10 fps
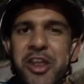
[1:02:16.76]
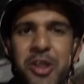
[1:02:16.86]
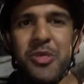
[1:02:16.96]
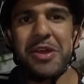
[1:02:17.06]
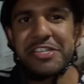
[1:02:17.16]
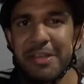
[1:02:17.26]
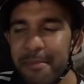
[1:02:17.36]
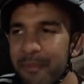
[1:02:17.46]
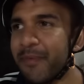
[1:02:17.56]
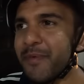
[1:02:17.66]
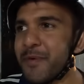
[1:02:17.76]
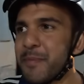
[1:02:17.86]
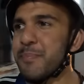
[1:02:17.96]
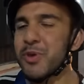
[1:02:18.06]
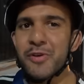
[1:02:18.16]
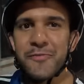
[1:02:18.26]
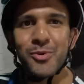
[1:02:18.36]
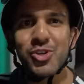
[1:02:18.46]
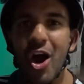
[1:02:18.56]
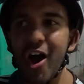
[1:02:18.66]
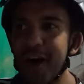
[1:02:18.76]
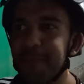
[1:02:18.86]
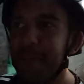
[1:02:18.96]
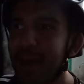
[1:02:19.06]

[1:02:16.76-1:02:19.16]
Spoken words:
I don't know, there's some beautiful charm